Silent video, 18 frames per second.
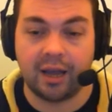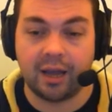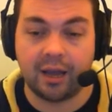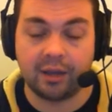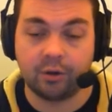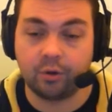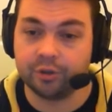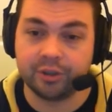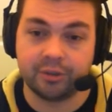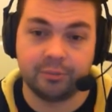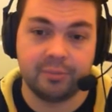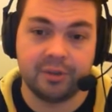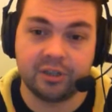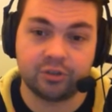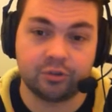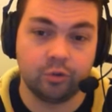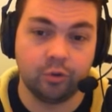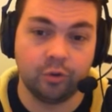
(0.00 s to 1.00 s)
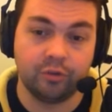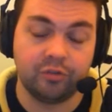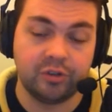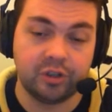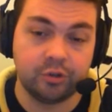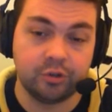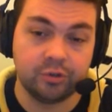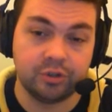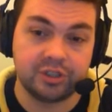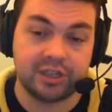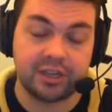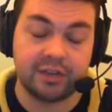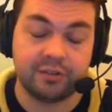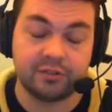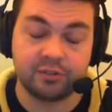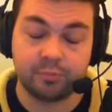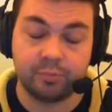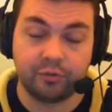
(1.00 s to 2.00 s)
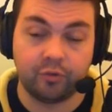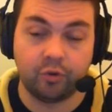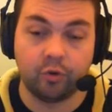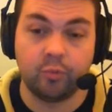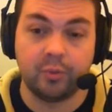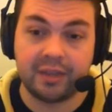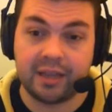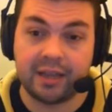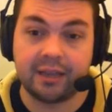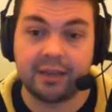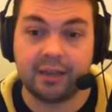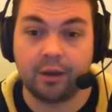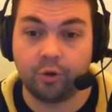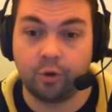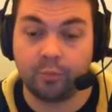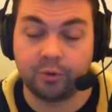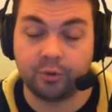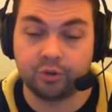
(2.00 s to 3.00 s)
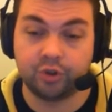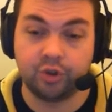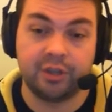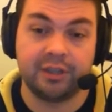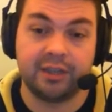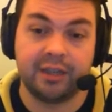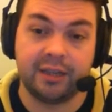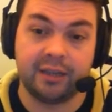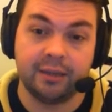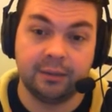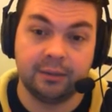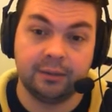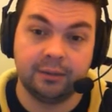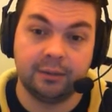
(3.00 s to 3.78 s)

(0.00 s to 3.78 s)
Gordon makes 2 or 3 good saves before we then get our opportunity.